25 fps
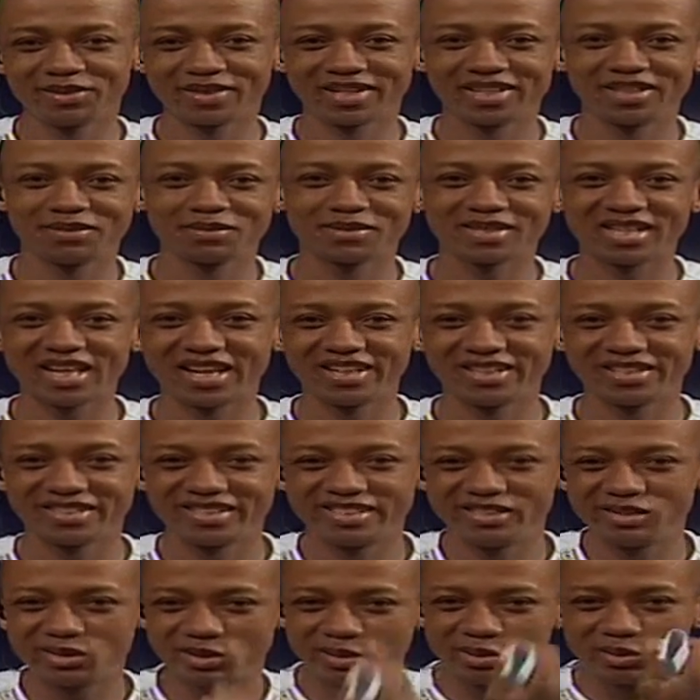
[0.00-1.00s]
clips like
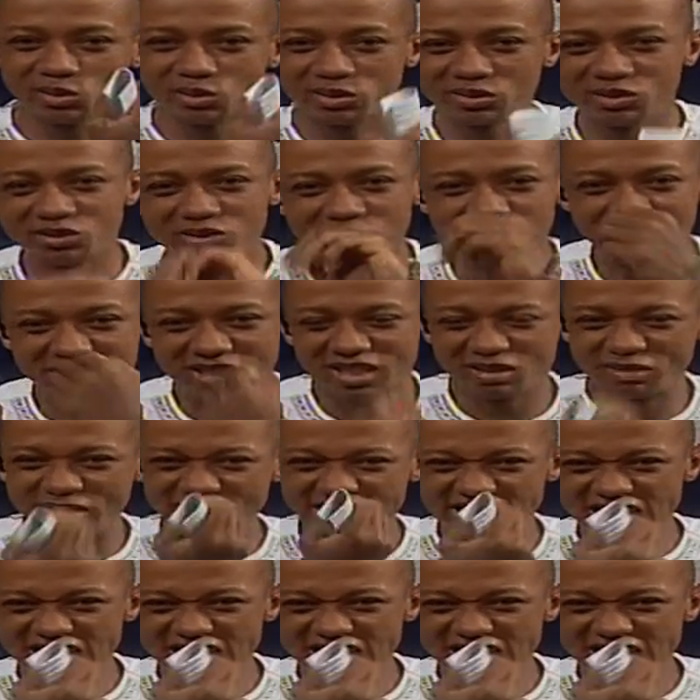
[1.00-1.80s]
this, you also want to do some.